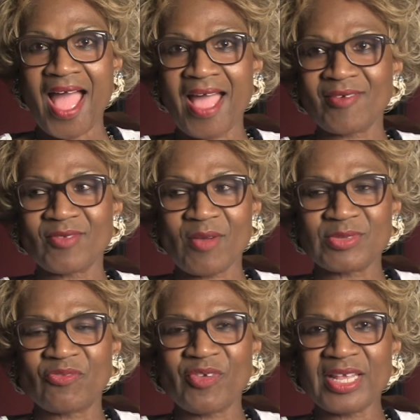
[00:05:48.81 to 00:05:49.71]
I was
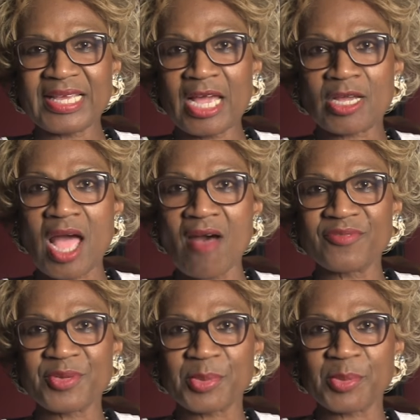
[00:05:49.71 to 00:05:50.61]
feeling
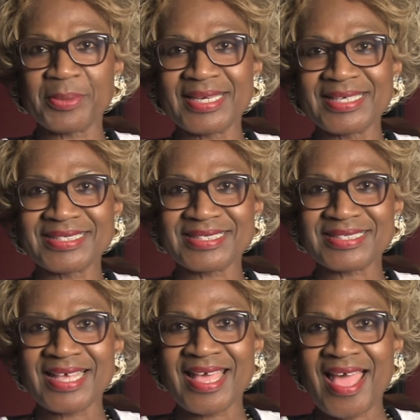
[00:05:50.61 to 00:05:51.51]
uncomfortable because
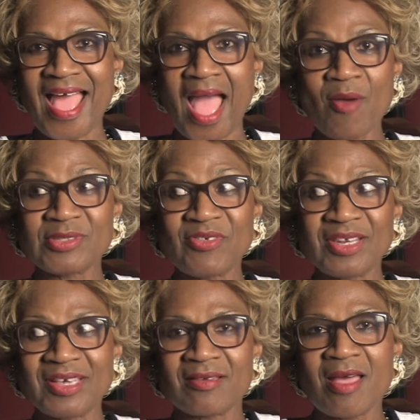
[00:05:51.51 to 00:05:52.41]
I was
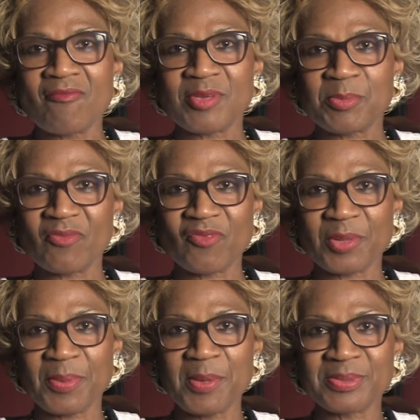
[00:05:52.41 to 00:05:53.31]
feeling uncomfortable for the
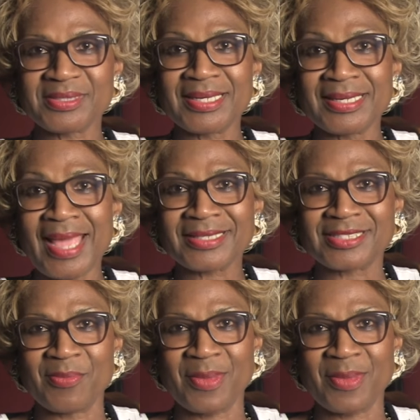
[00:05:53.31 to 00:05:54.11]
people sitting next to